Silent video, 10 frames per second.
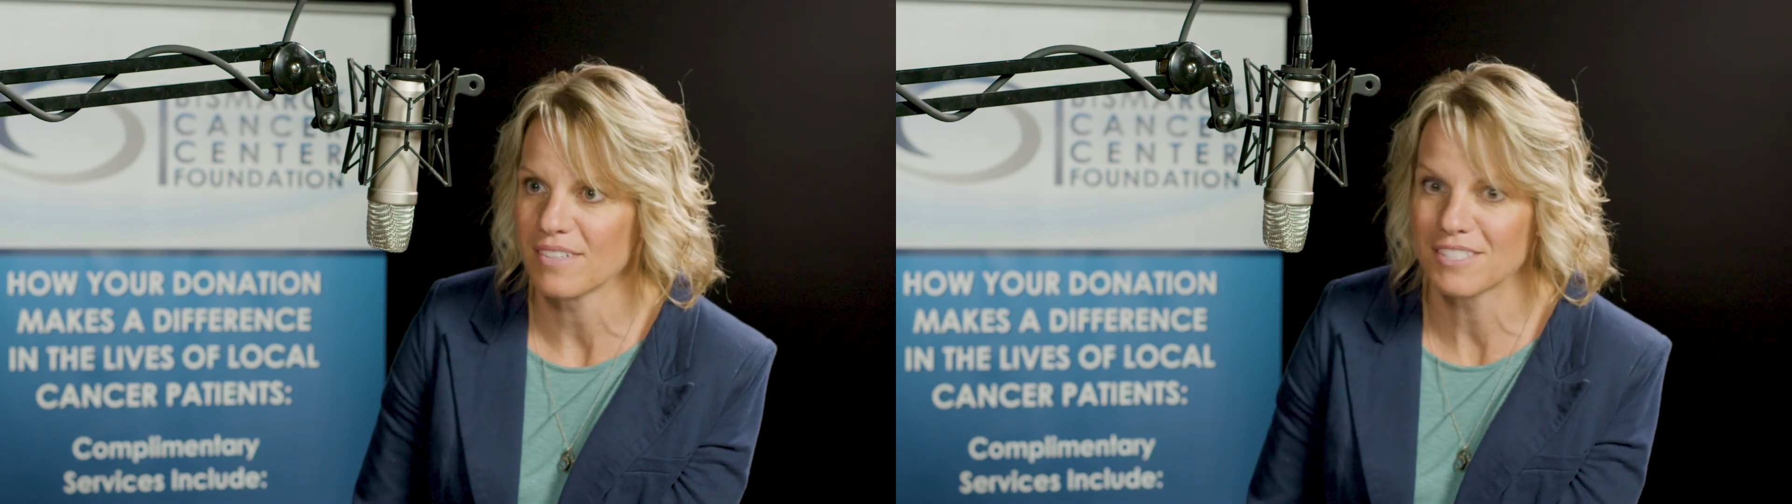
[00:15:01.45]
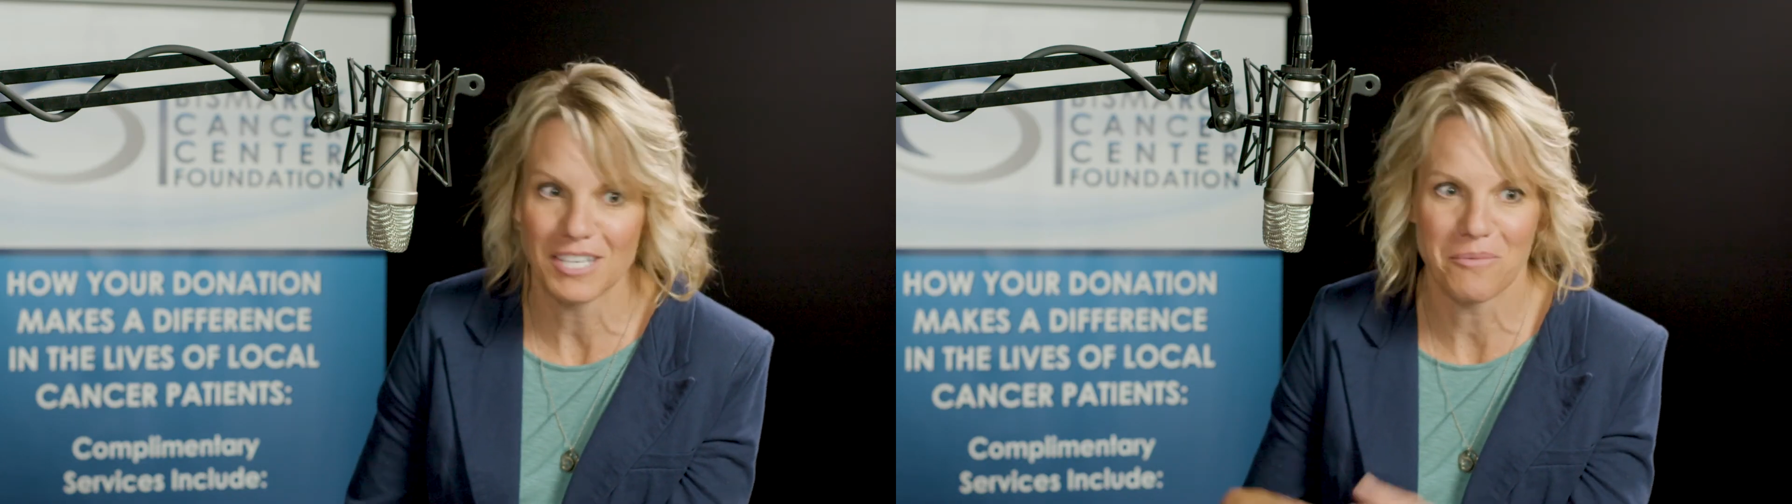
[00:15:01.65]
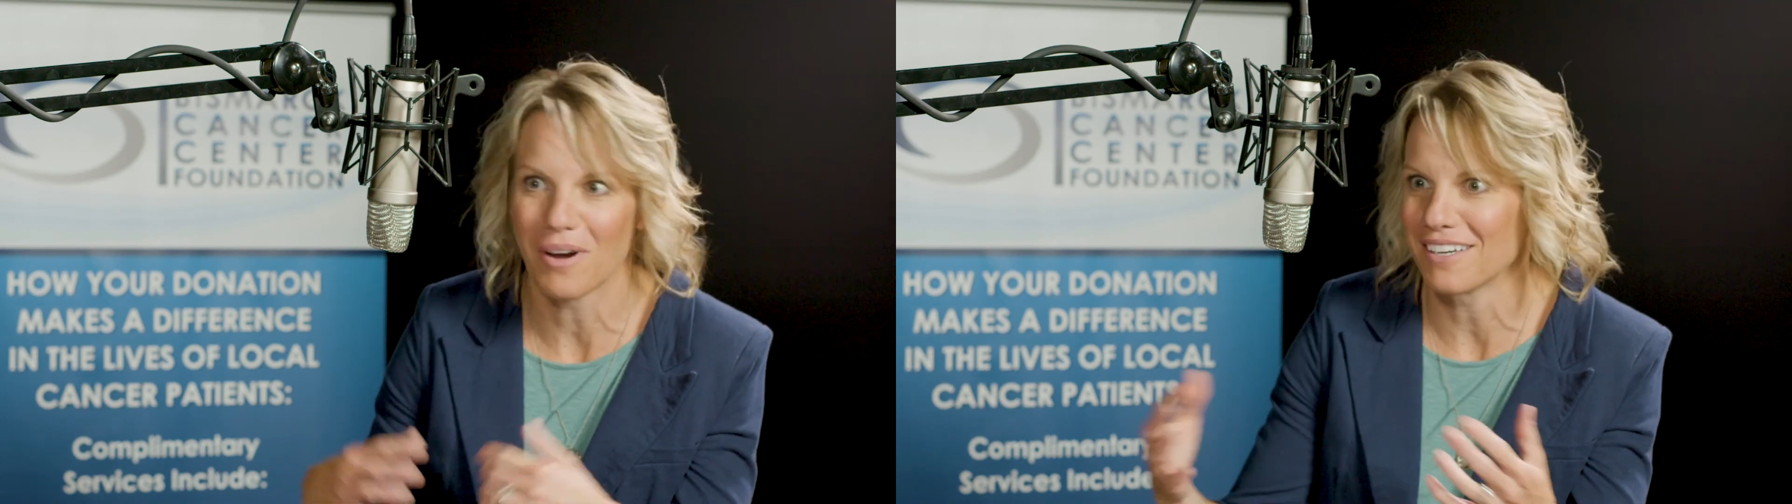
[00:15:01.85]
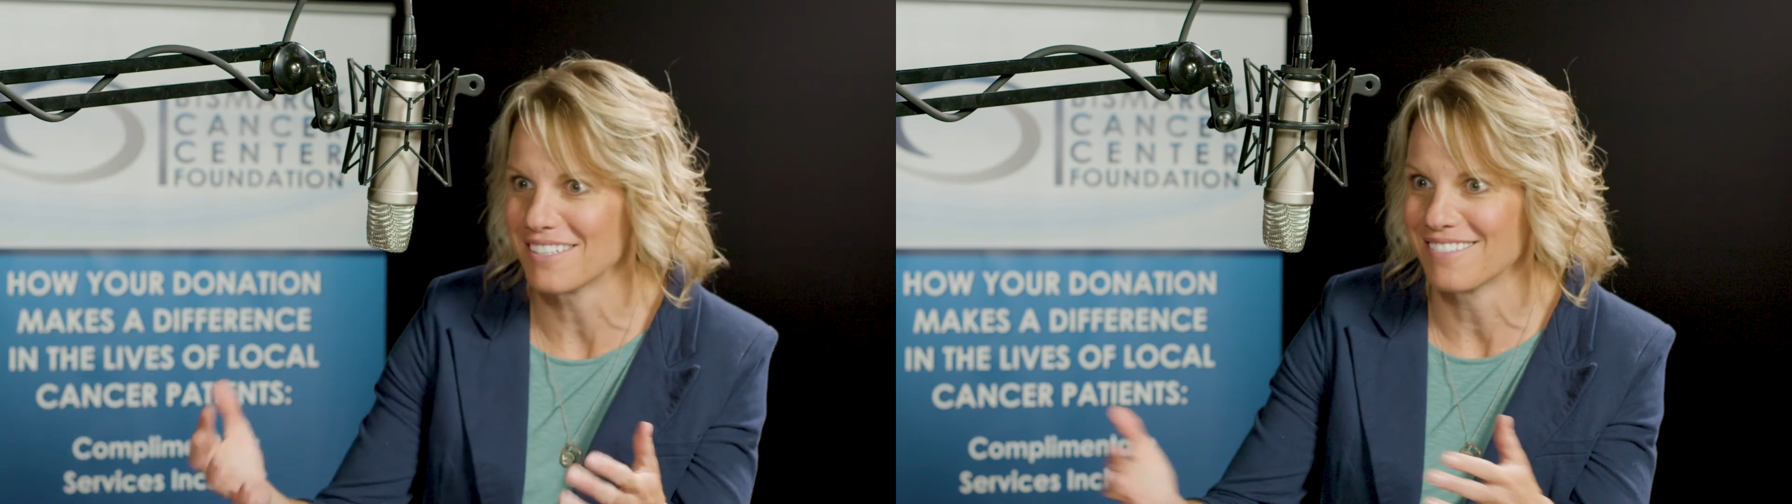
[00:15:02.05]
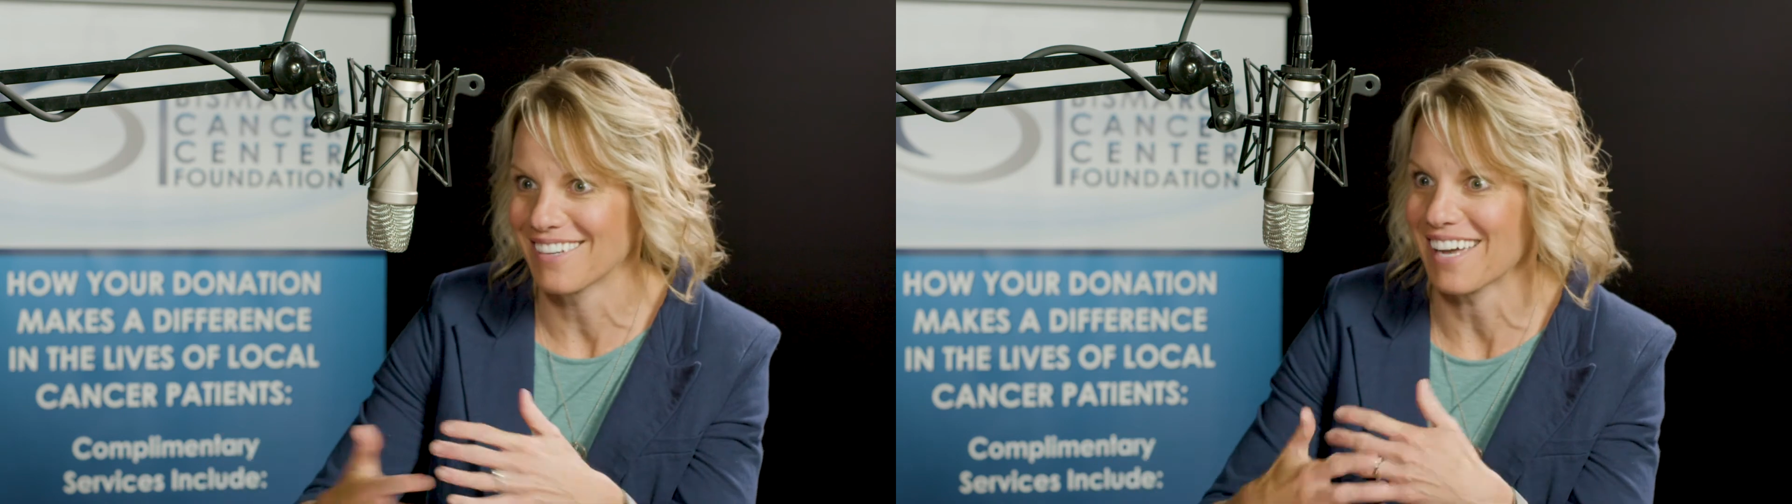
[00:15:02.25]
a
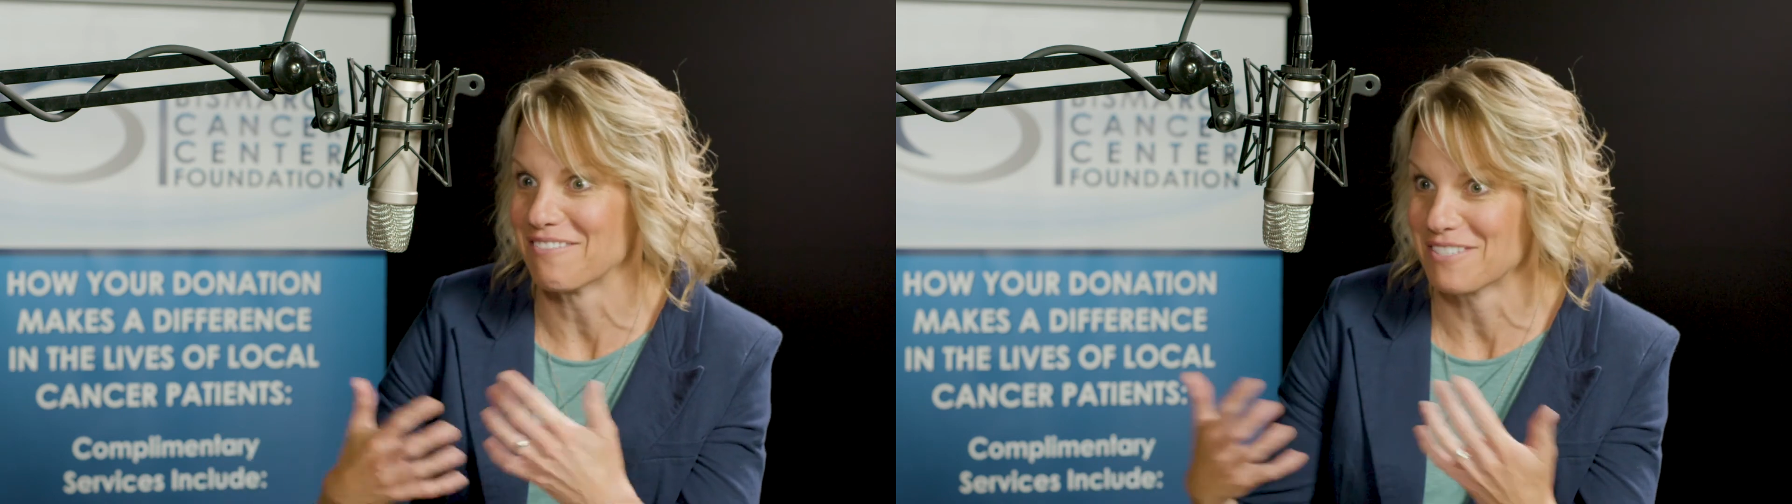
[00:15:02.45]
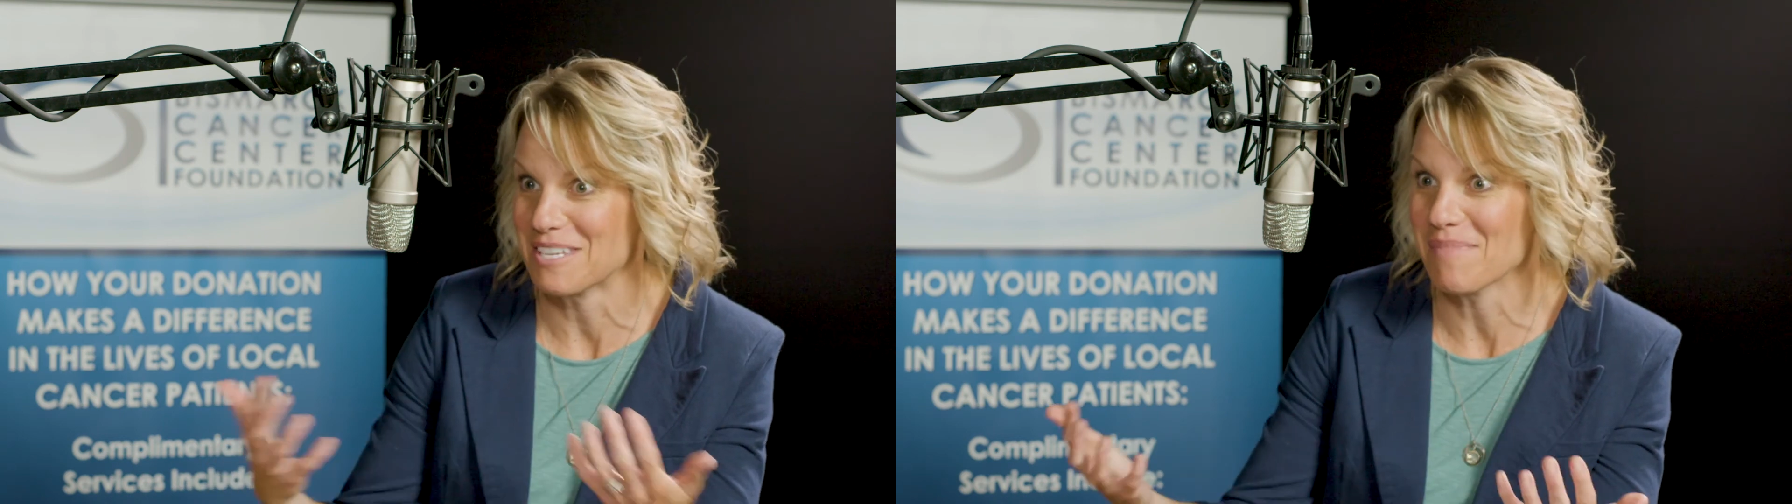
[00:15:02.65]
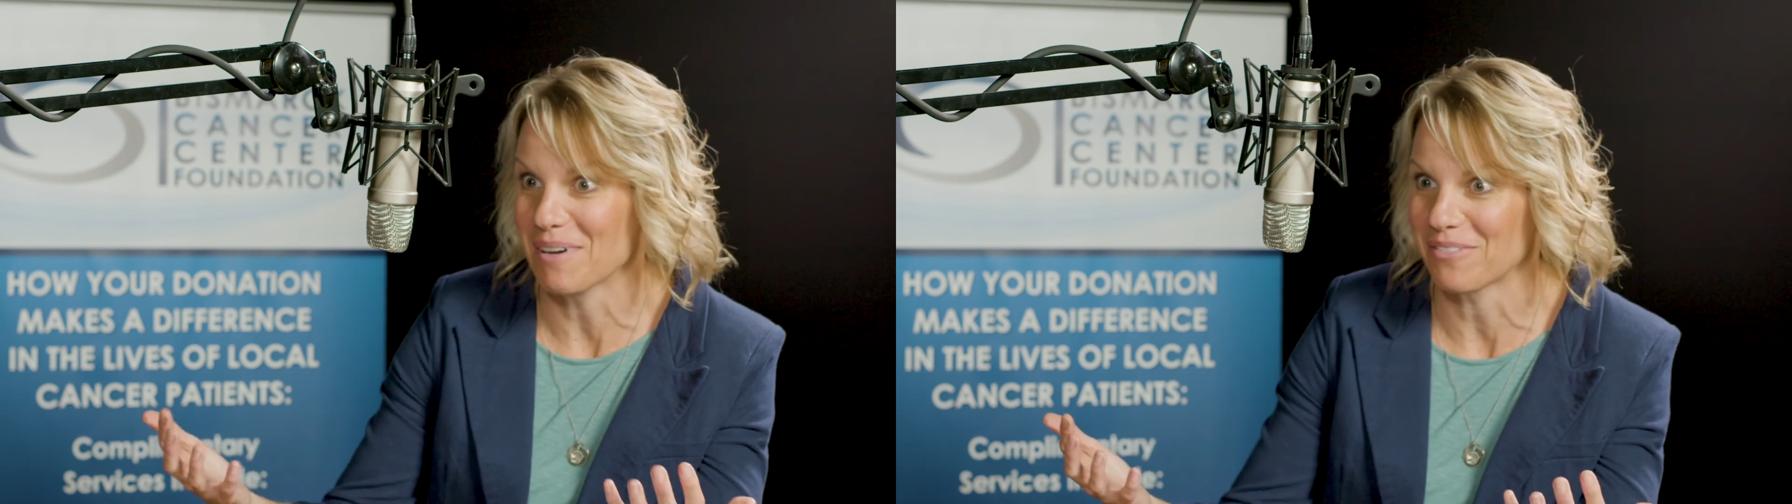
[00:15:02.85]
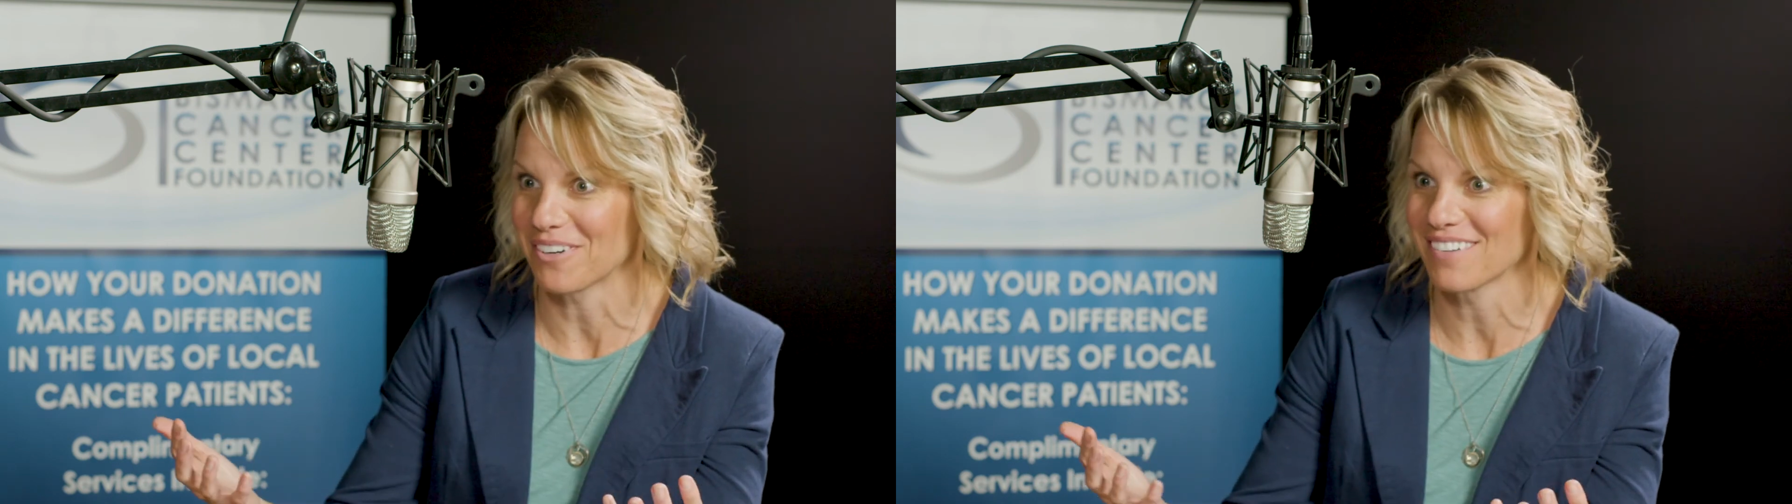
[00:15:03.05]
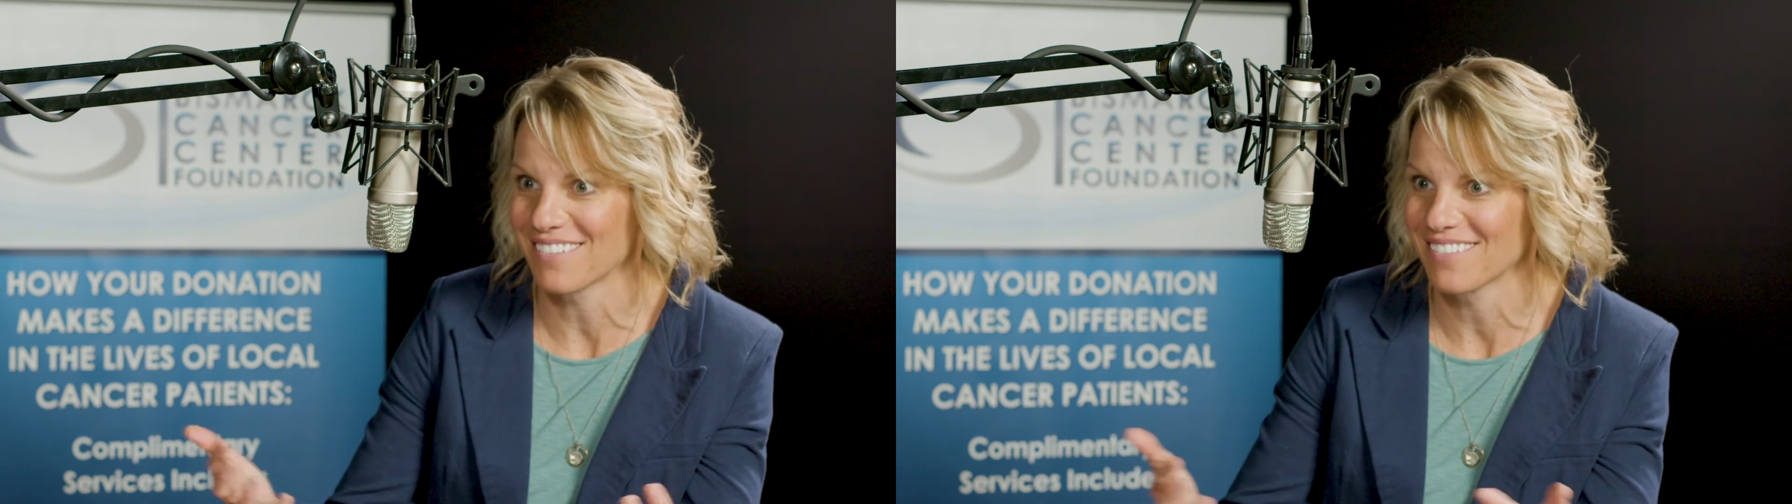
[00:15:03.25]
citywide kind of team
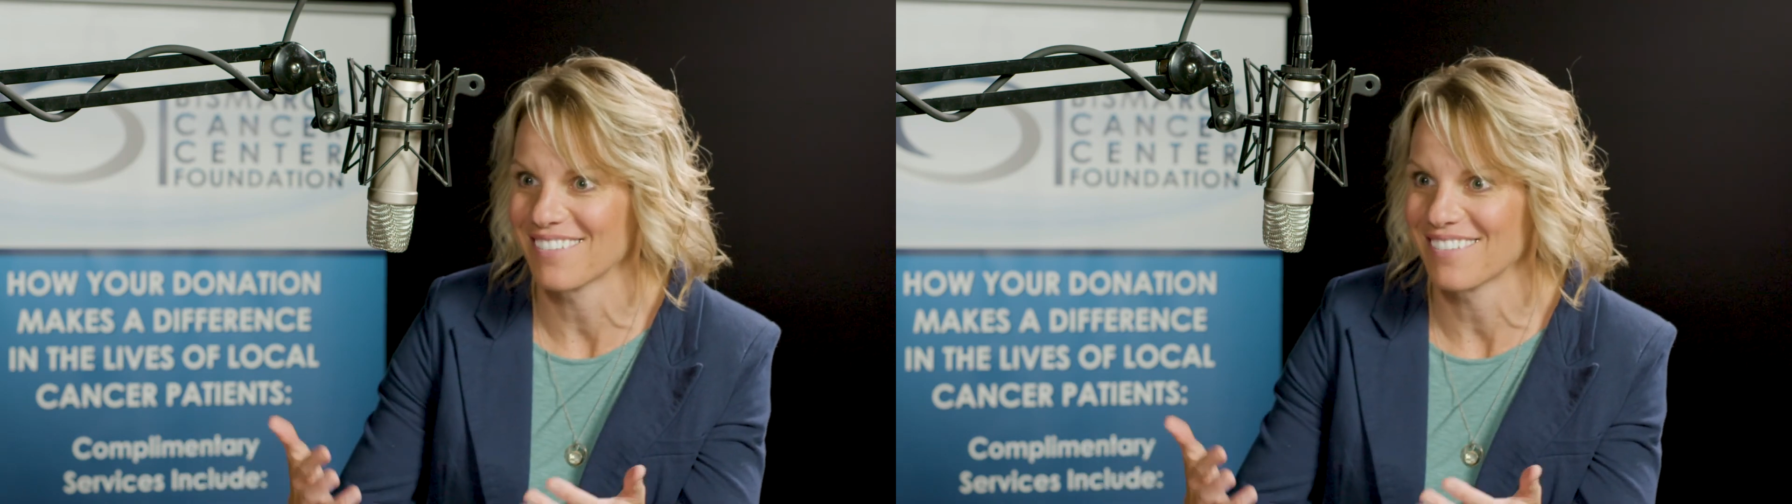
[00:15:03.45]
effort